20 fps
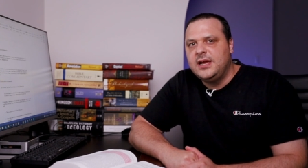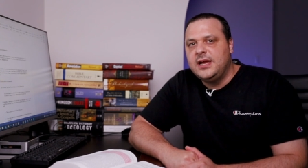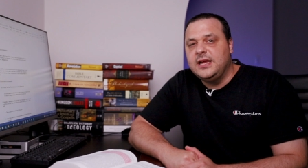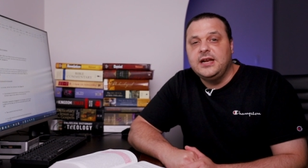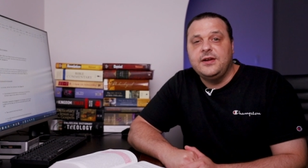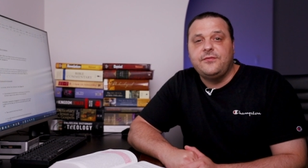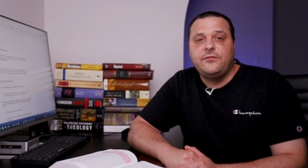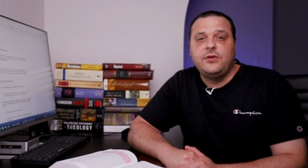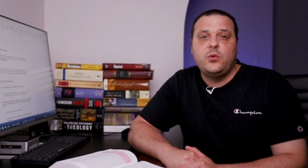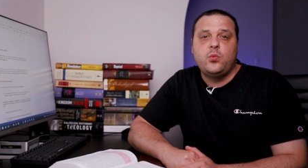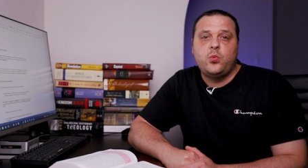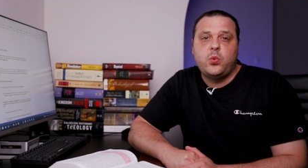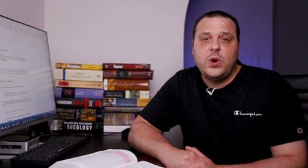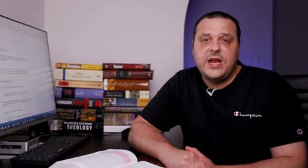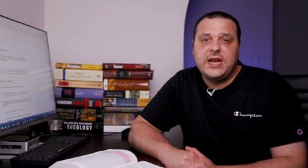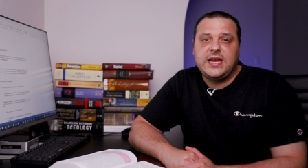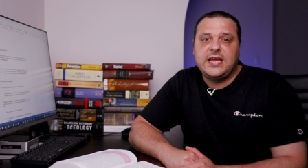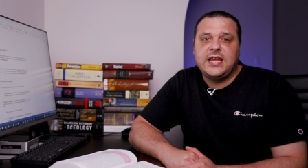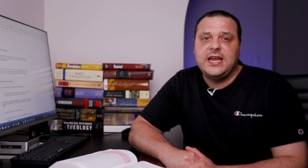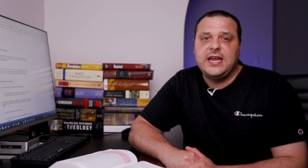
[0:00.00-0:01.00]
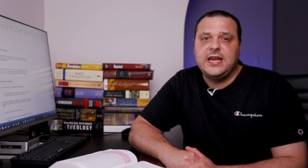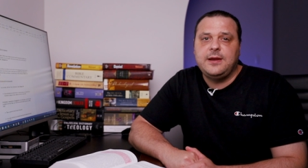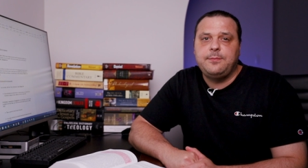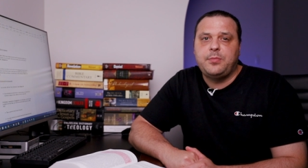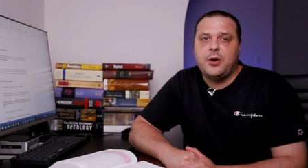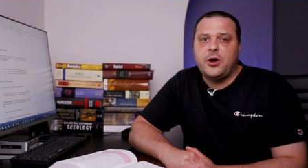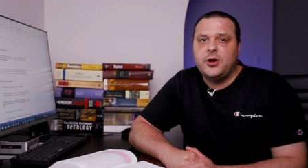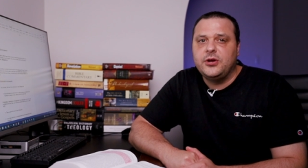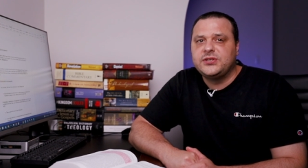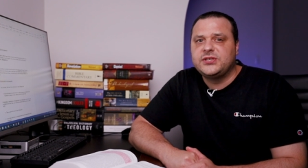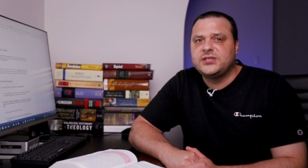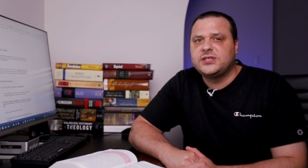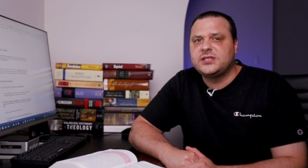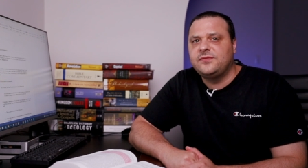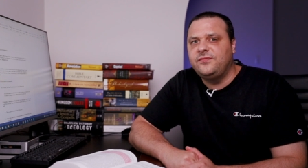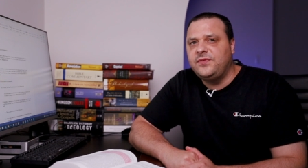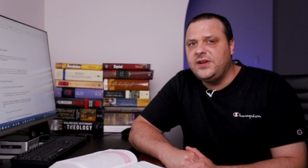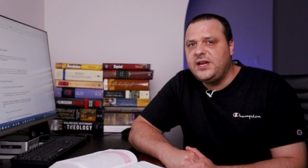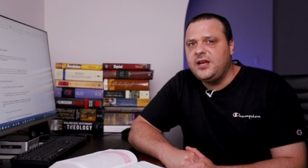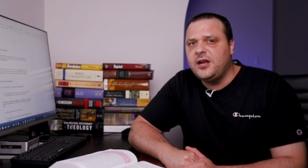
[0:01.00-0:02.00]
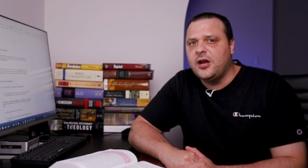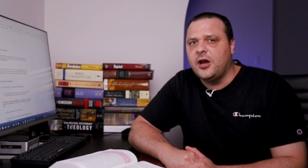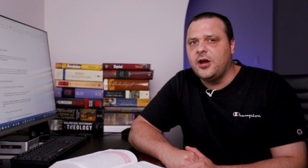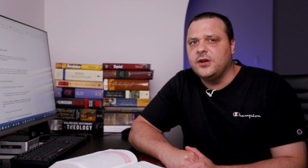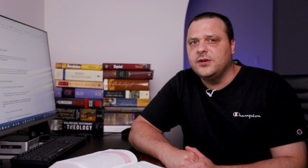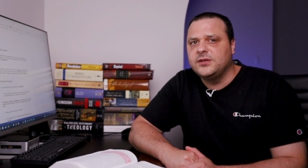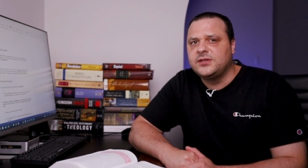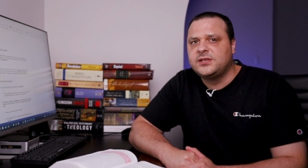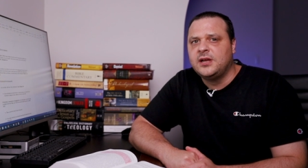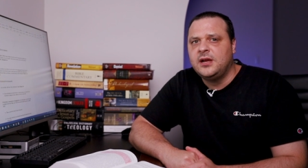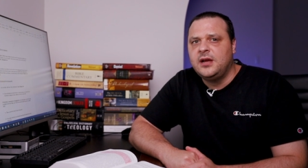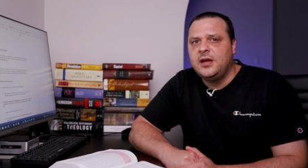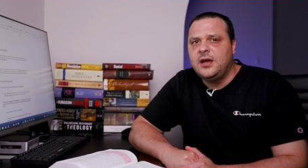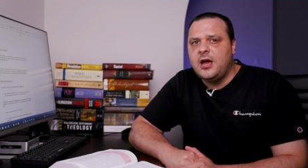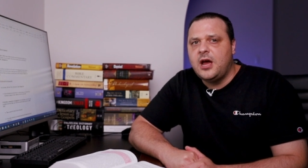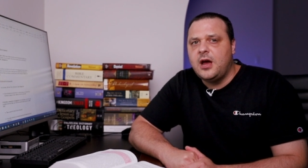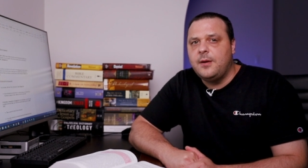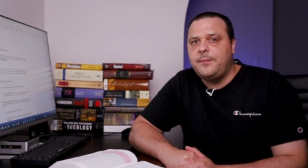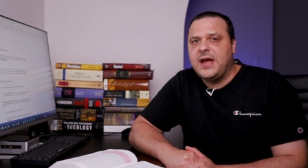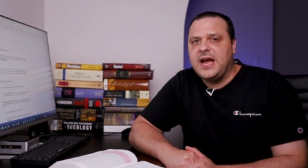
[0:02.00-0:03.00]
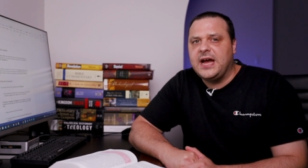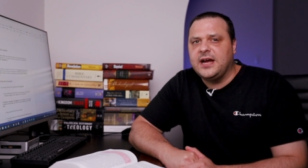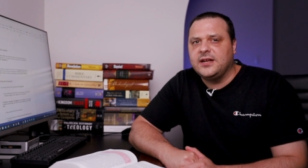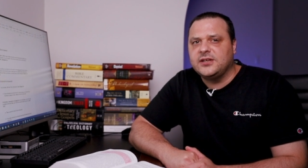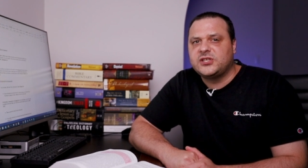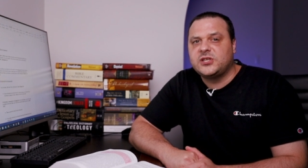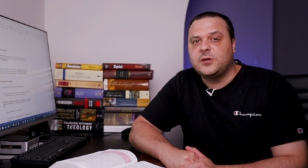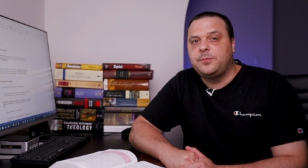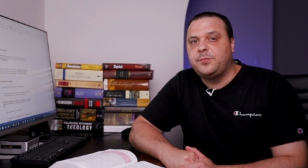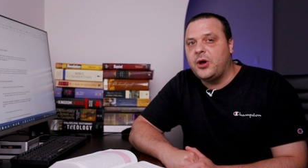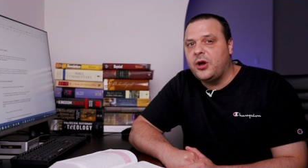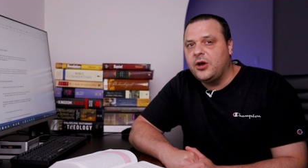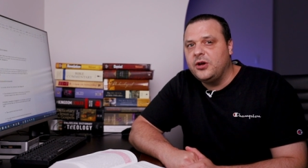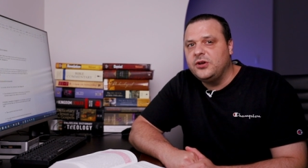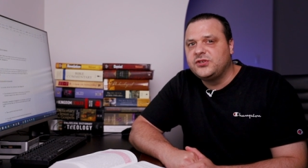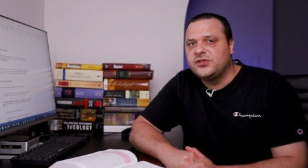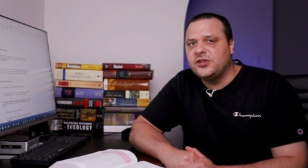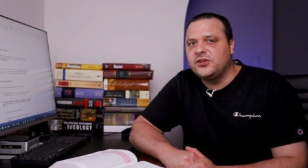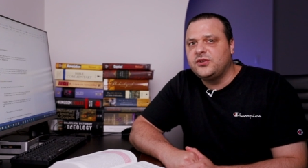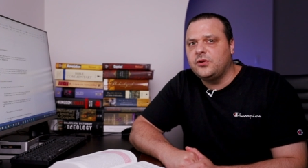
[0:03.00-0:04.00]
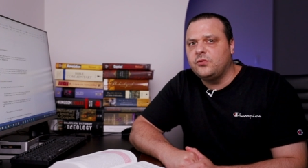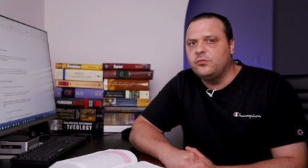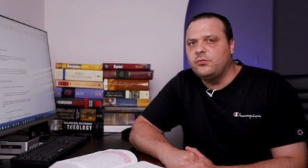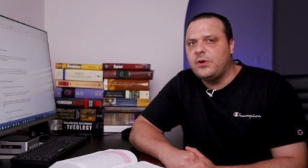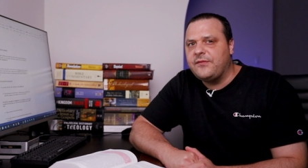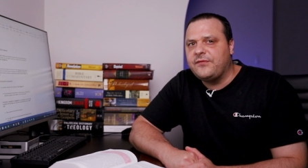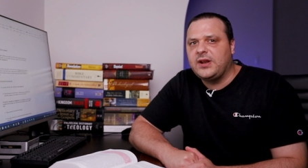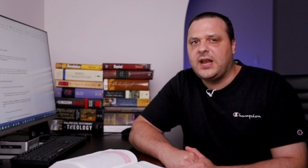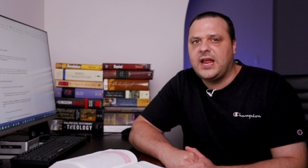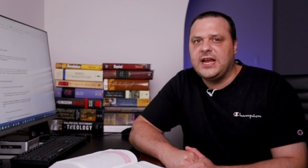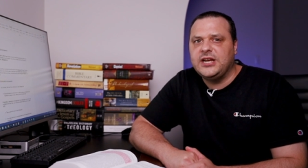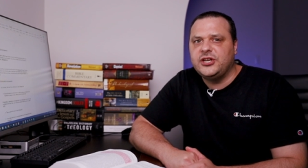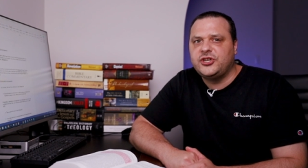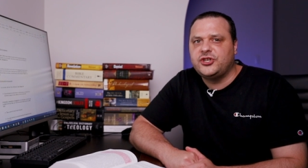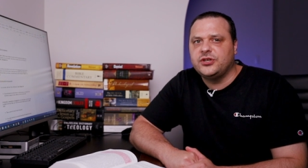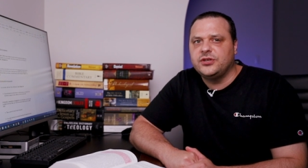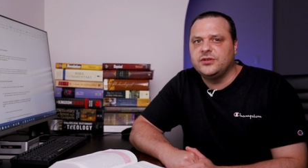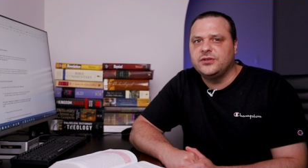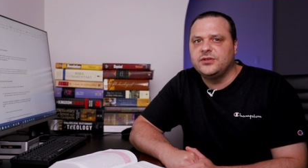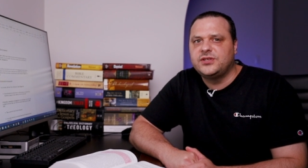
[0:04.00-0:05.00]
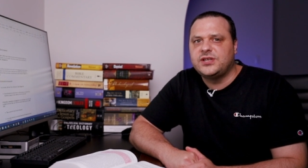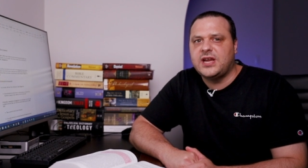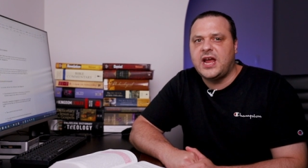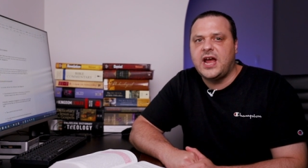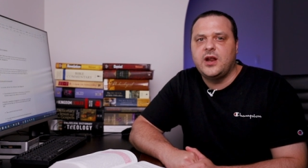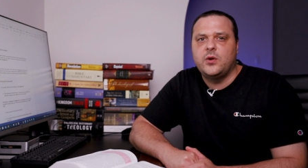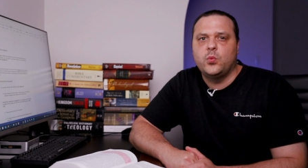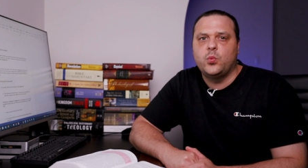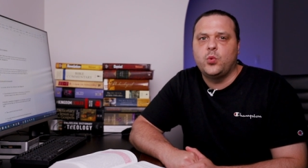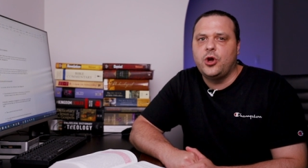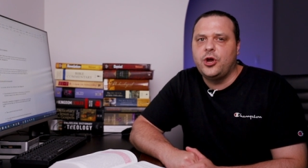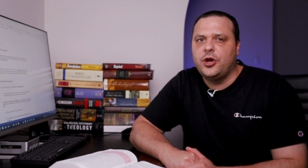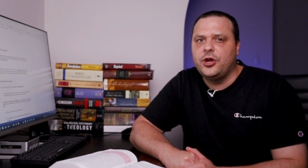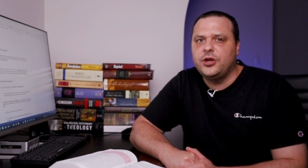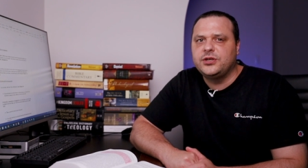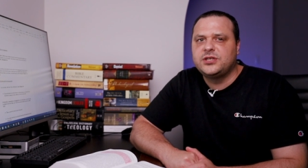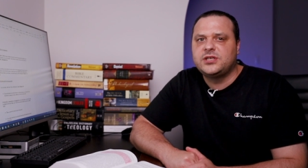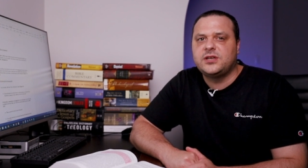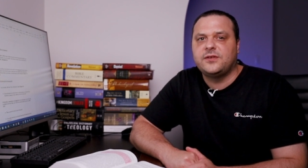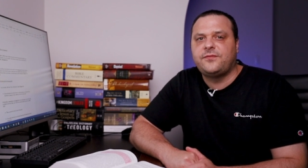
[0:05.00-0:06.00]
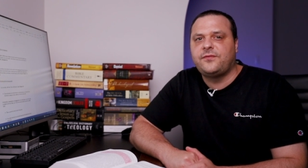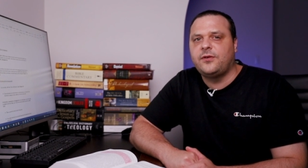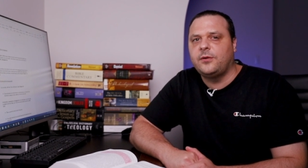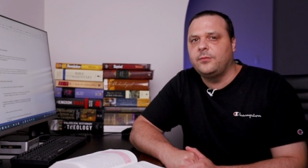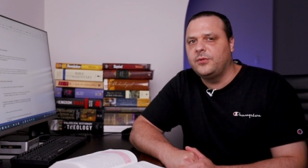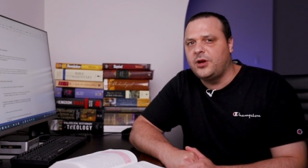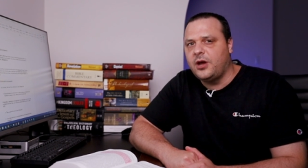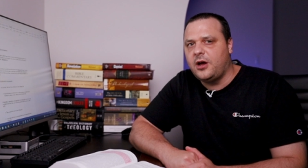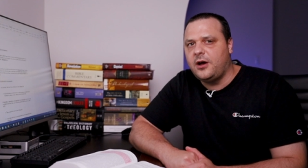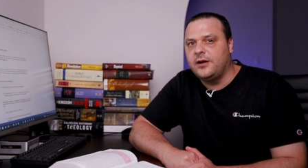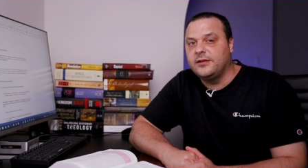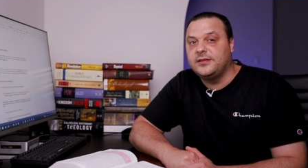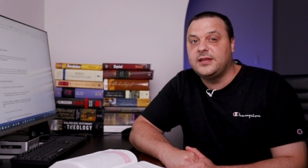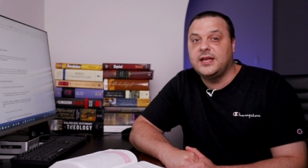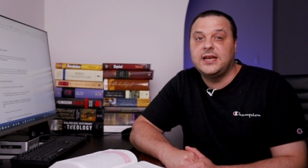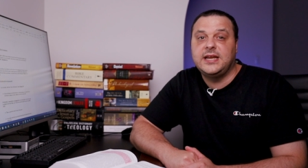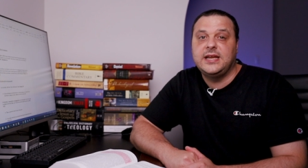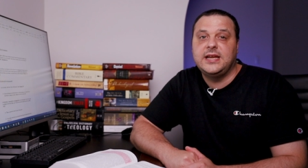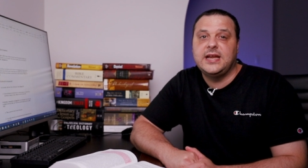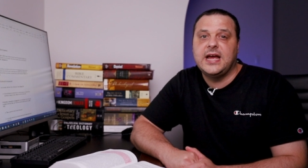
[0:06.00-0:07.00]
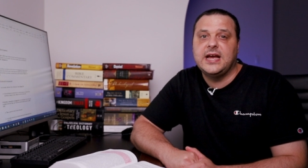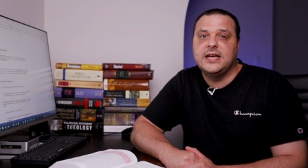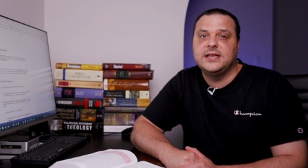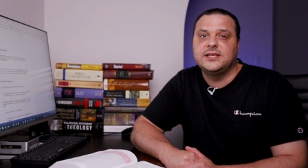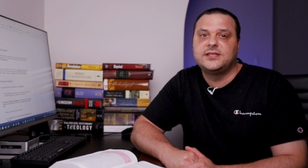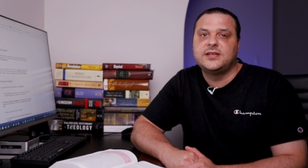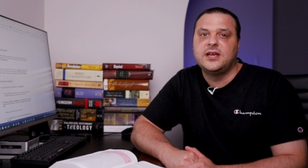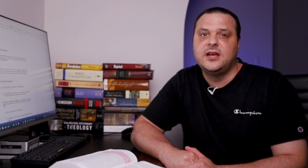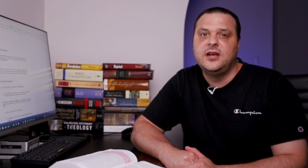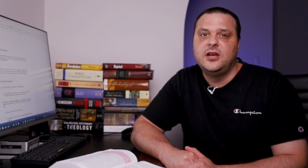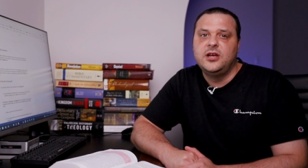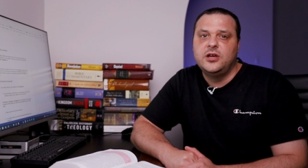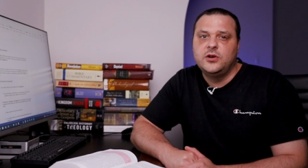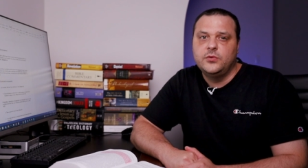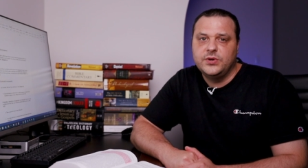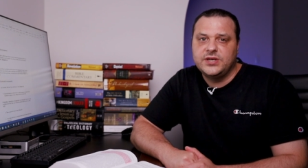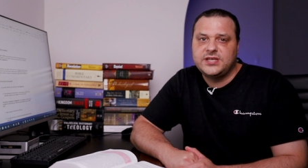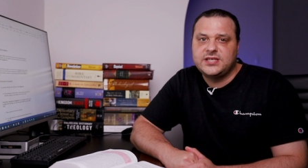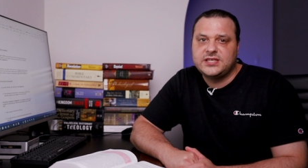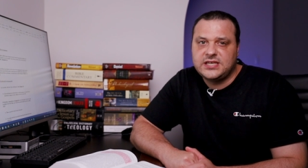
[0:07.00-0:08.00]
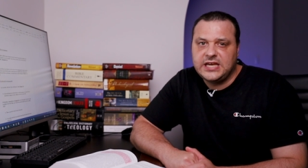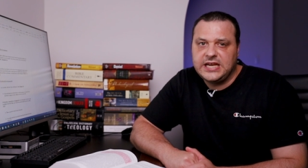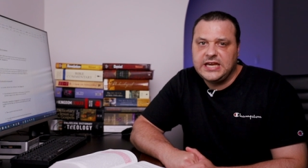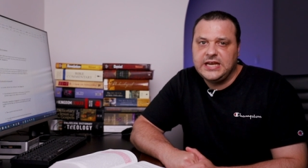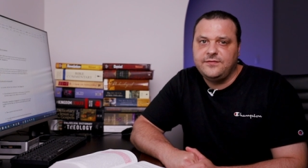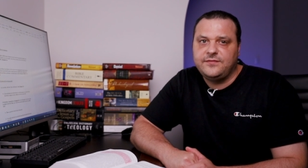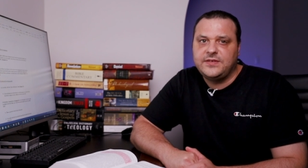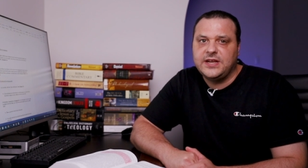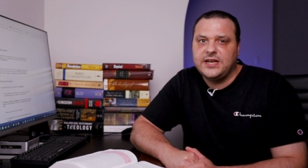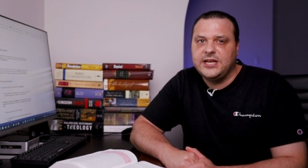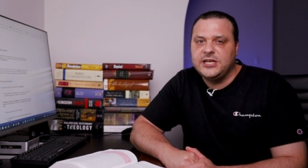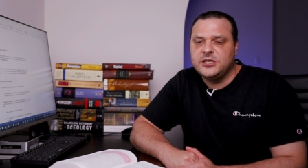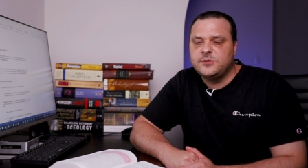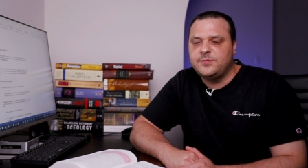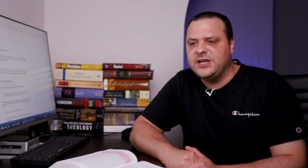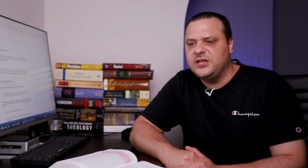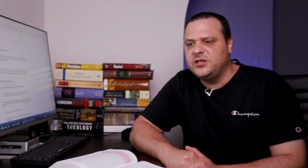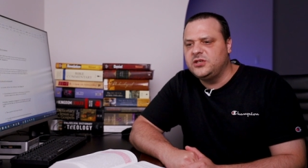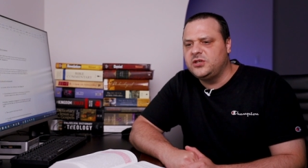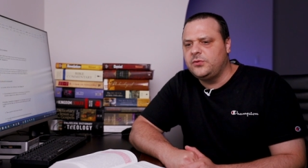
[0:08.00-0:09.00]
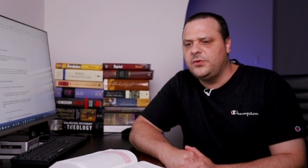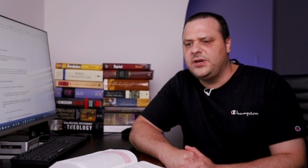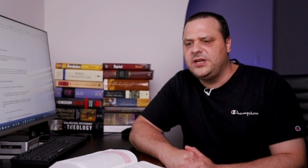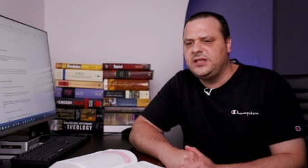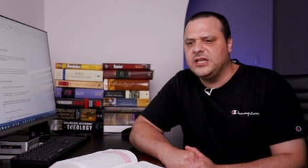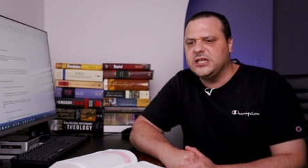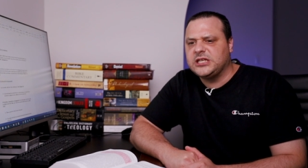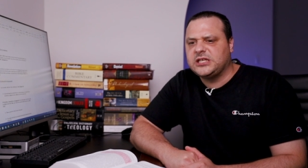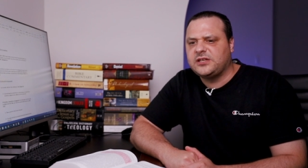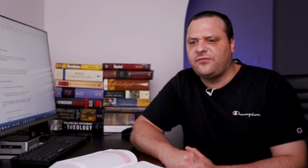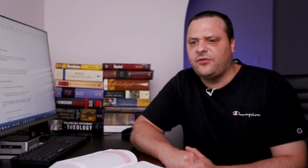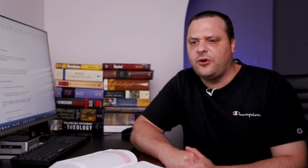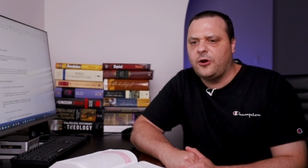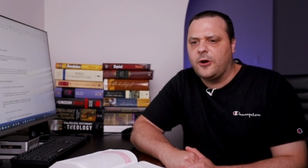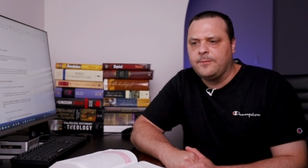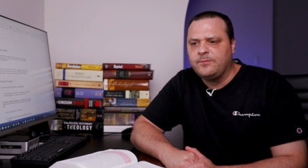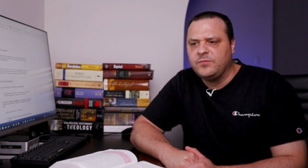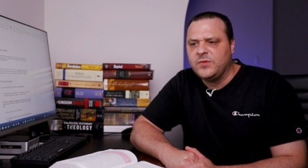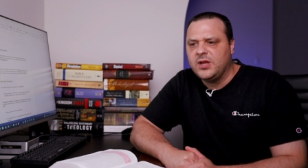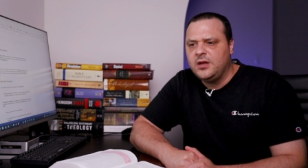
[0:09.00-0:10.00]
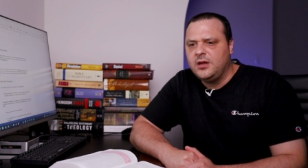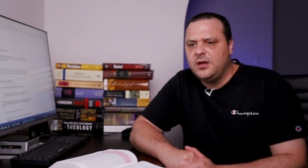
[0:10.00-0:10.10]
and every week he posts videos about supposed revelations and words from God that he has received. And he's been doing this for